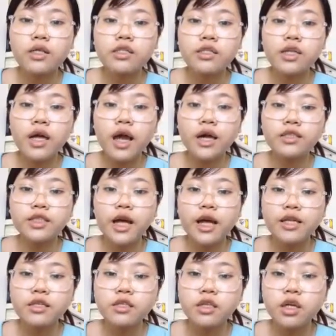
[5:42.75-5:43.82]
she had
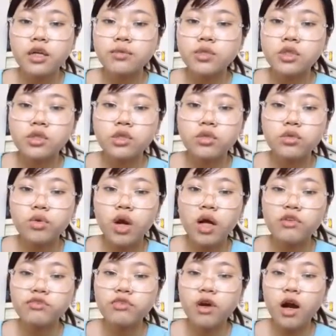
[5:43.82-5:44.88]
asked him to
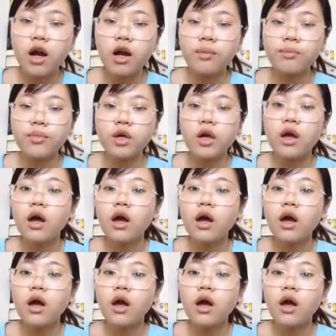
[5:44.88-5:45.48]
draft up